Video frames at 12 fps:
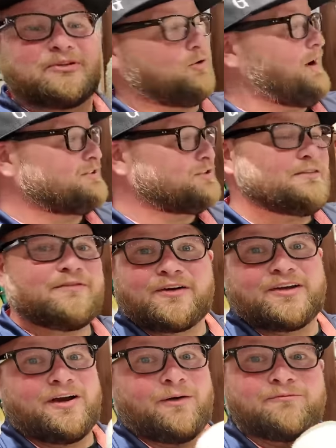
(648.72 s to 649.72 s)
but they're actually
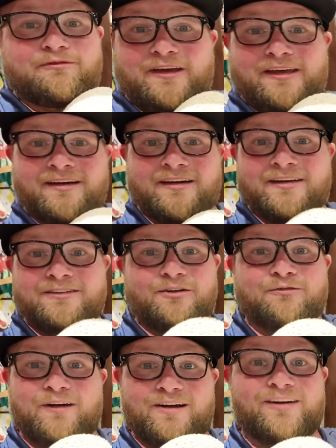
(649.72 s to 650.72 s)
very comfy. They're
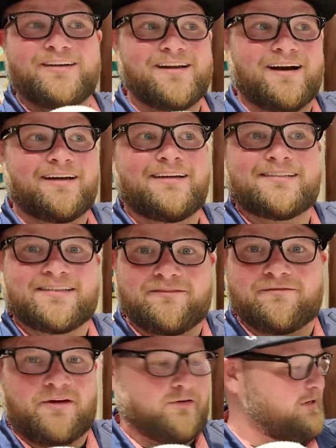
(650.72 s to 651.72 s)
very nice
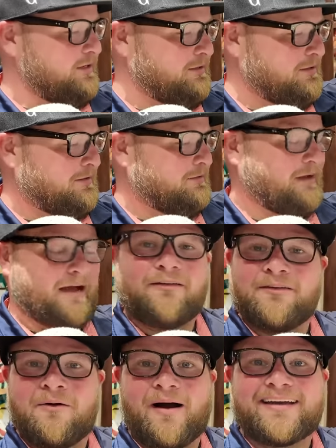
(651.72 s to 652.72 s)
and very I
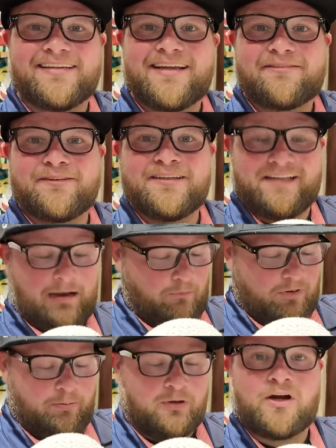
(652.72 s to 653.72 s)
don't know. I can definitely. I
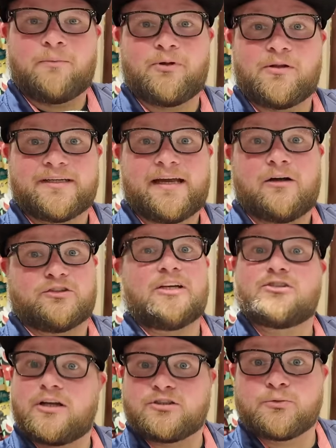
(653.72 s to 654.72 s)
want to put a couple on the couch.
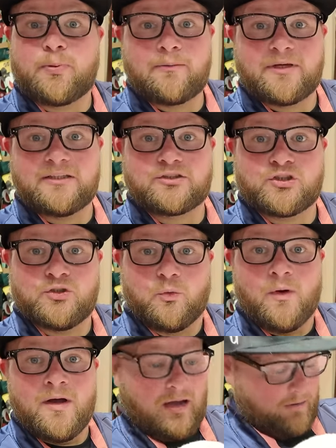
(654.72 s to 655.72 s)
Actually, I should probably get two.
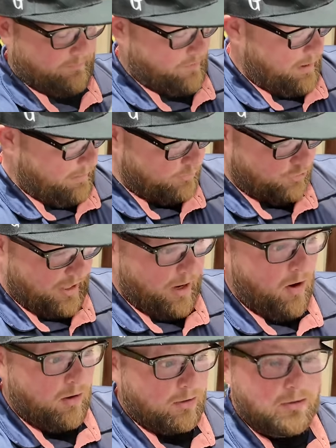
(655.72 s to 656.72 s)
I don't even know how much they
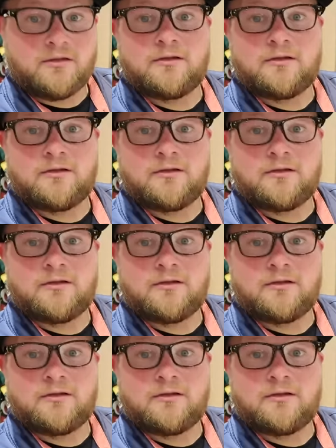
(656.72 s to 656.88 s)
are.